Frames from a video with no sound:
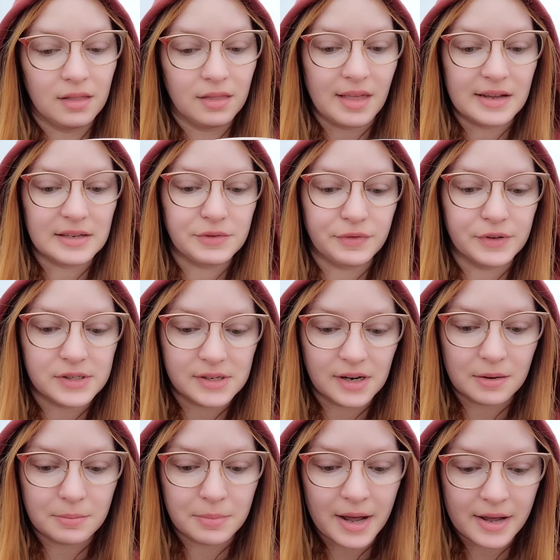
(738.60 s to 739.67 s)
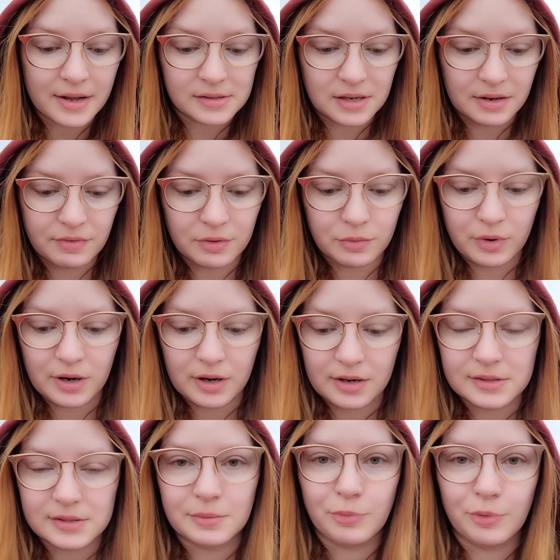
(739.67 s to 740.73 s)
Thanks for sticking by us even when it
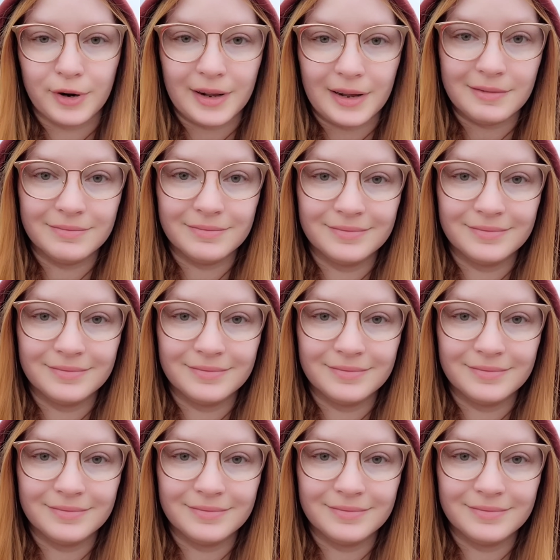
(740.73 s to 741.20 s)
isn't pretty.